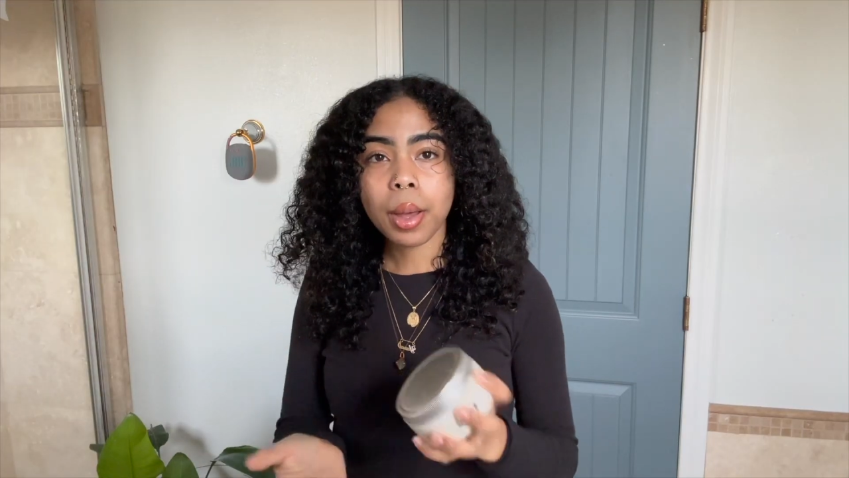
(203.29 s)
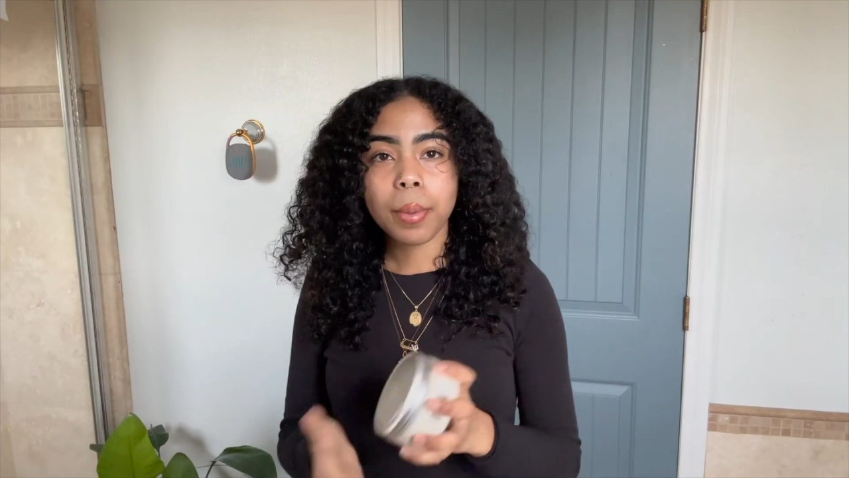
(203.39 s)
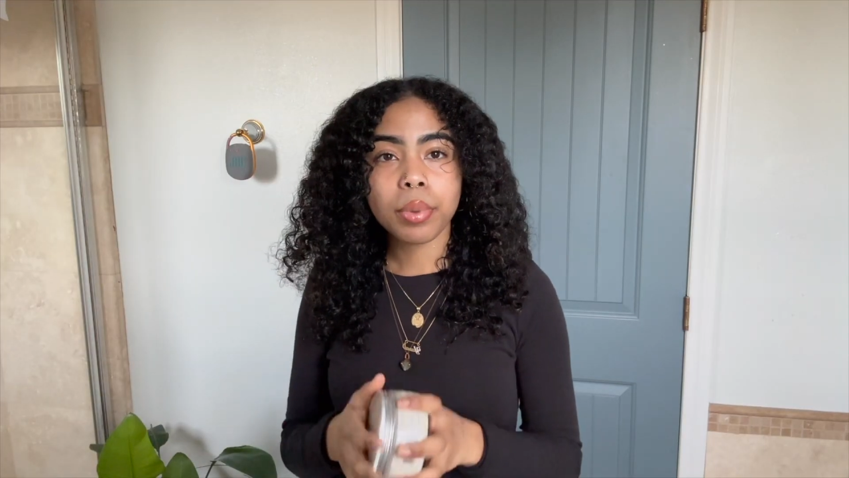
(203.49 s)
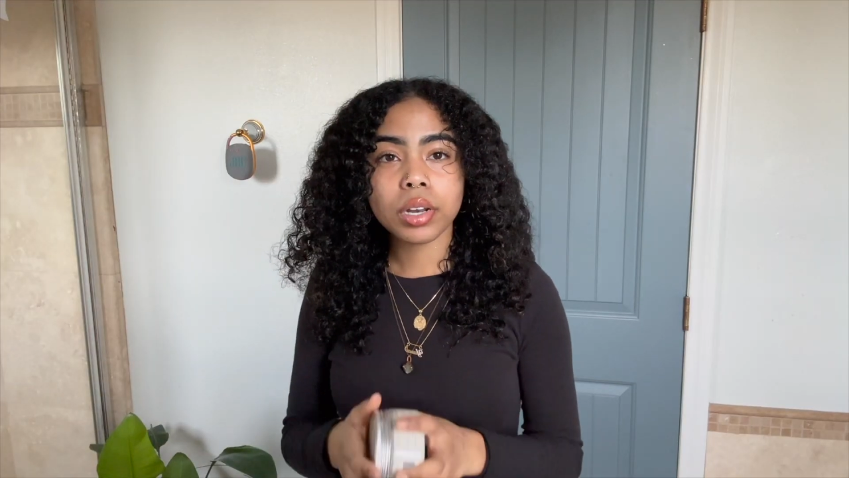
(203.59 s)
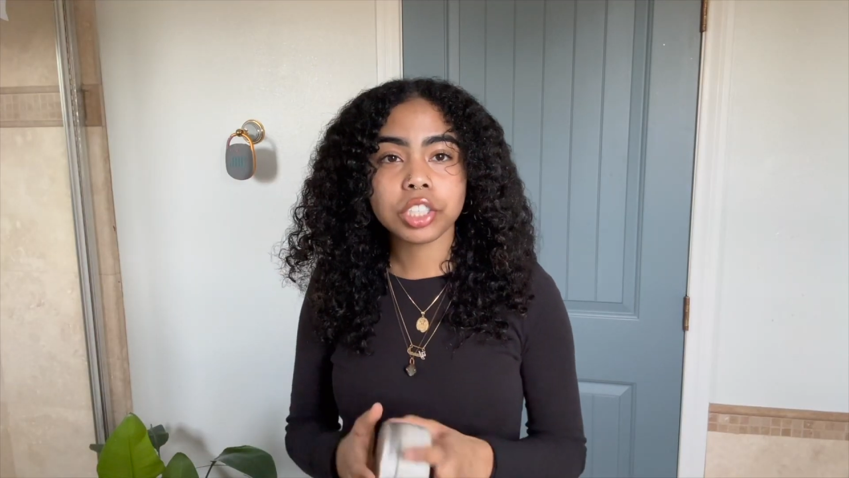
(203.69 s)

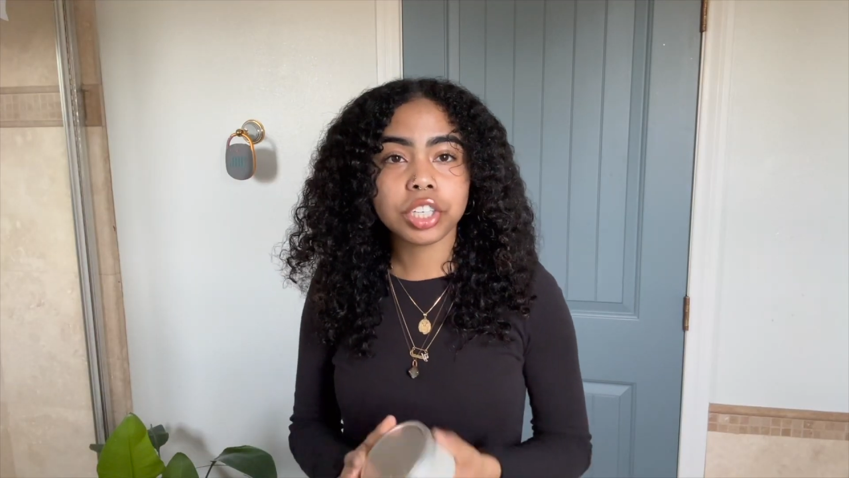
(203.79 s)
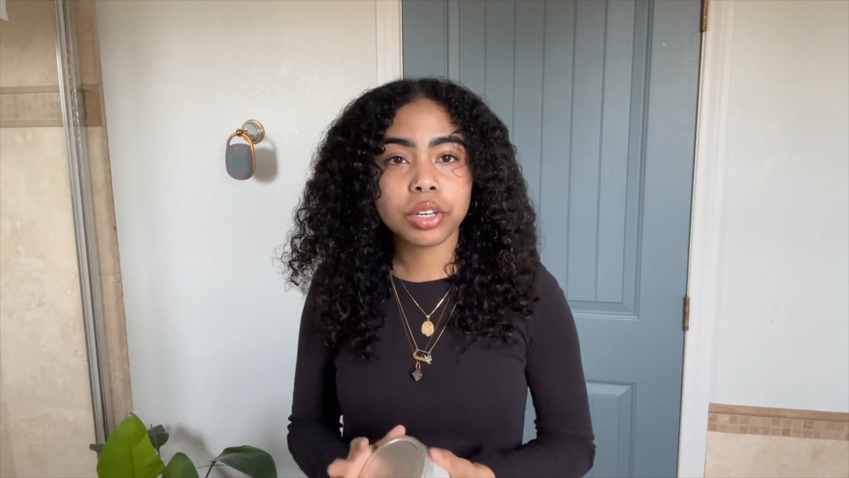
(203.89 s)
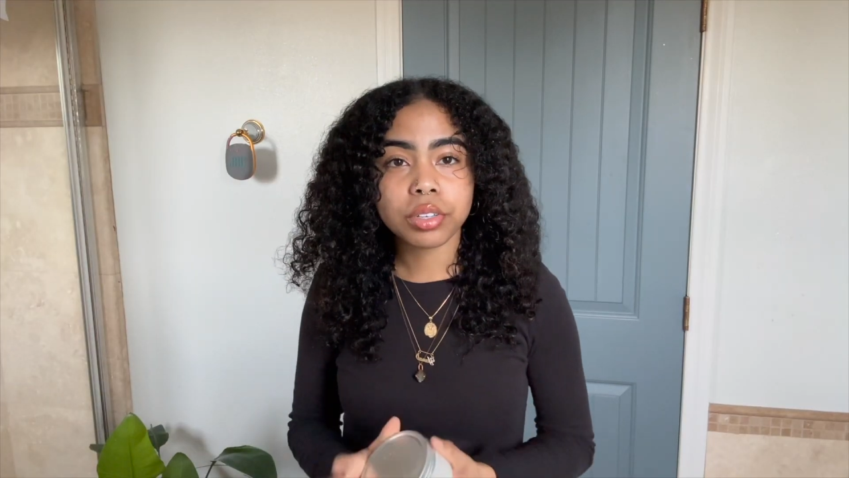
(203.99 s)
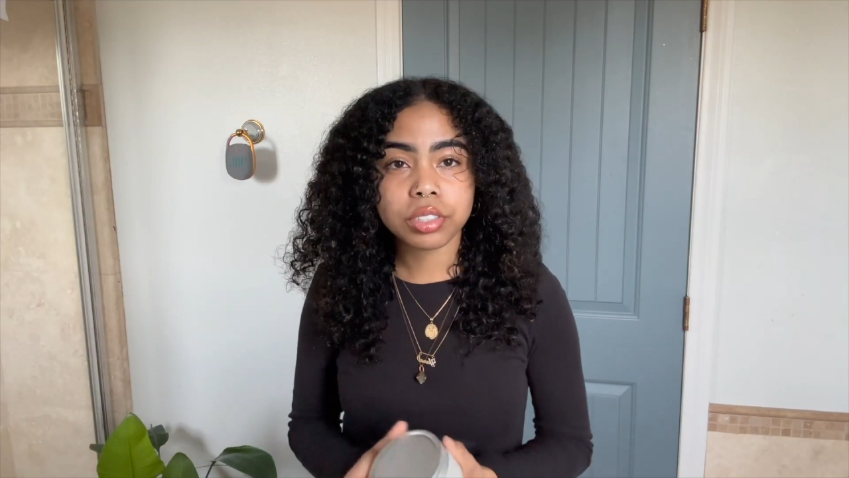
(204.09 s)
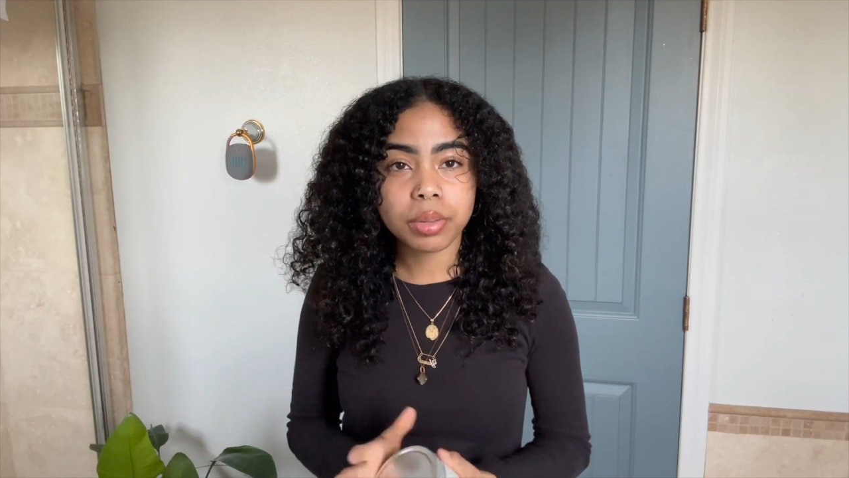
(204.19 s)
put a
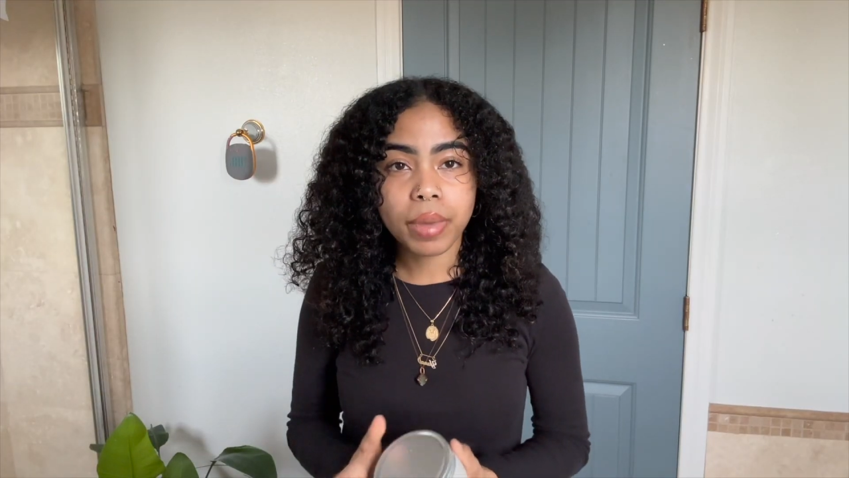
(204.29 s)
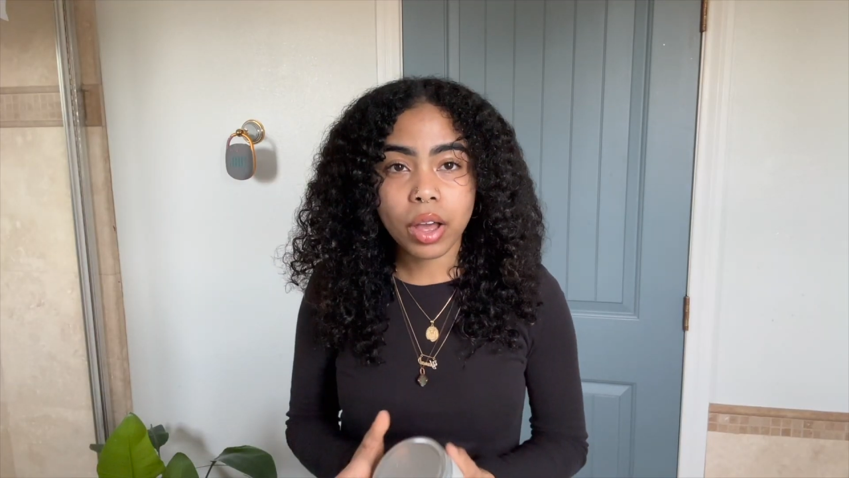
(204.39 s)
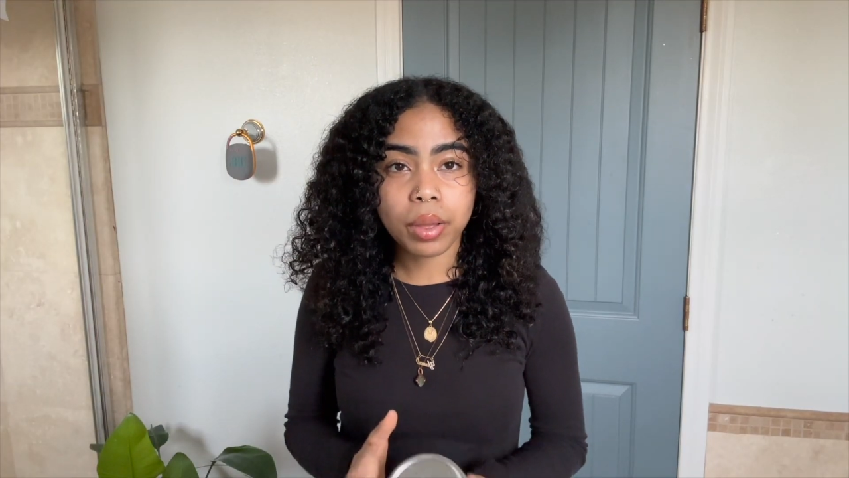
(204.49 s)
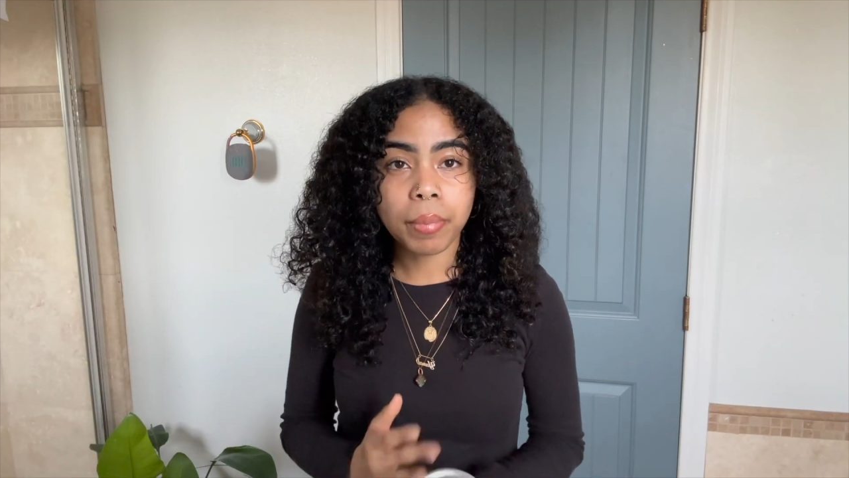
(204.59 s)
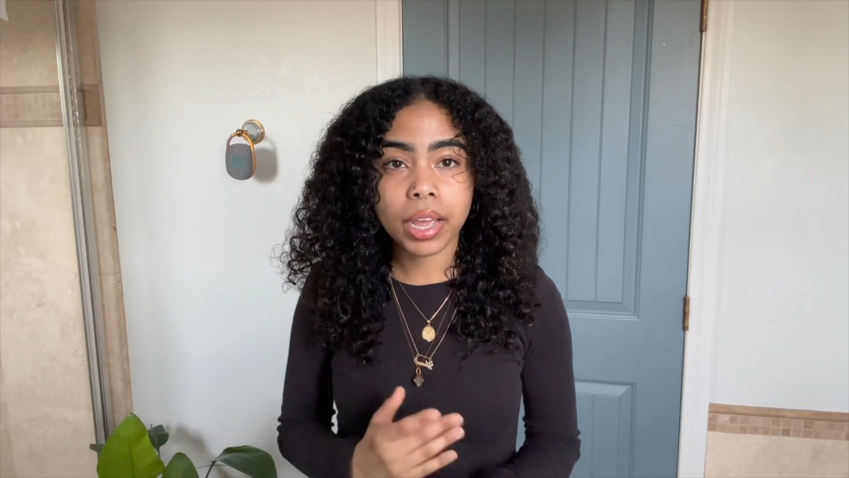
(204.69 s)
generous
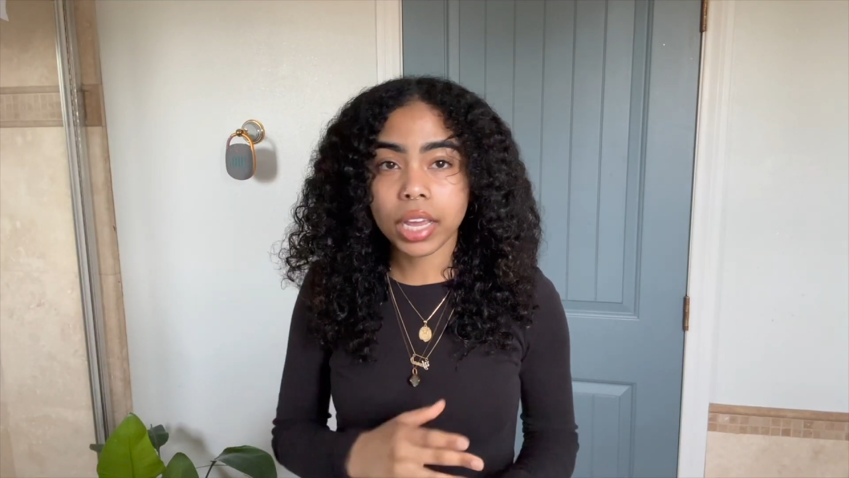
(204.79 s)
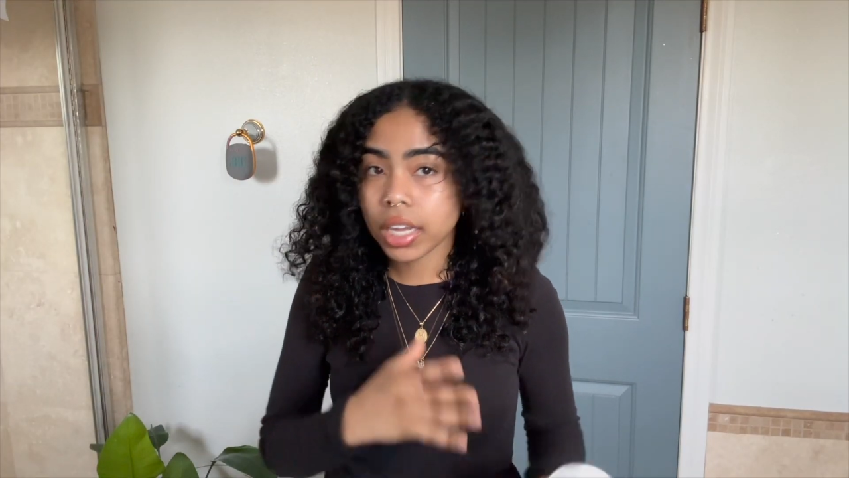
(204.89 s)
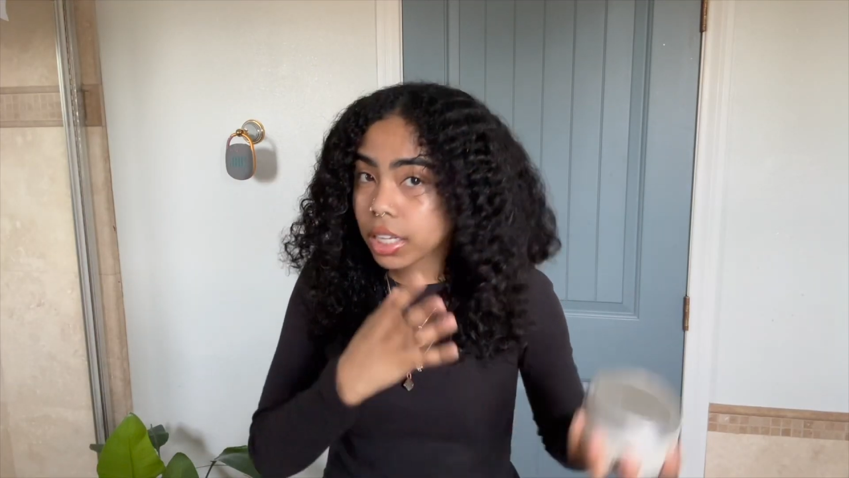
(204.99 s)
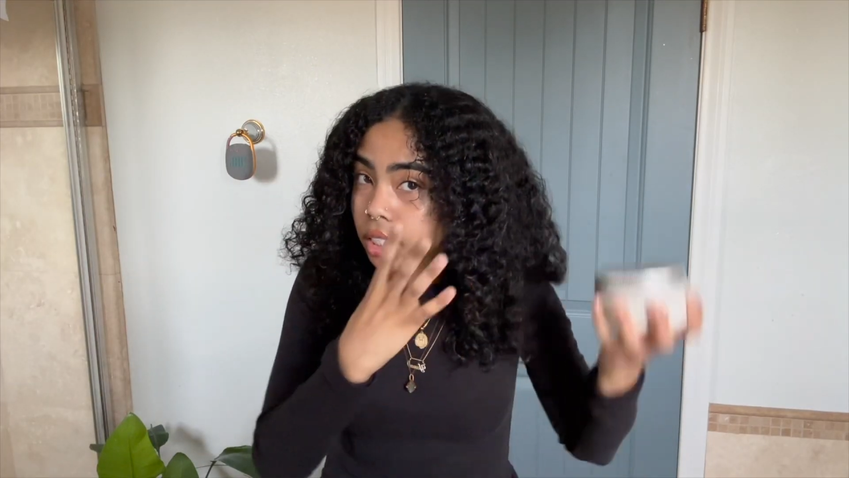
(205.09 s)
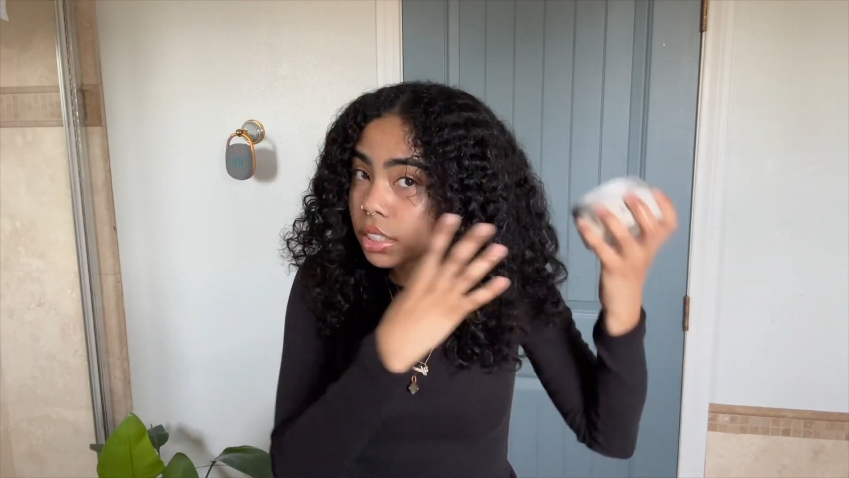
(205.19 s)
amount in my
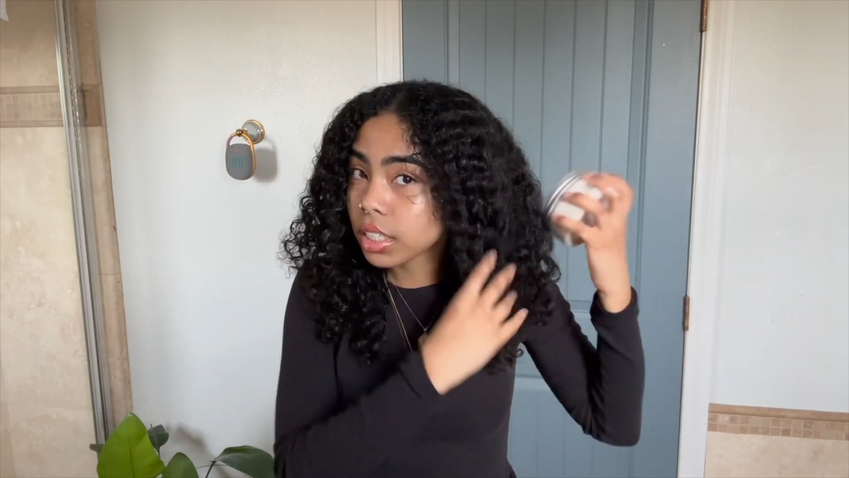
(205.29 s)
hands,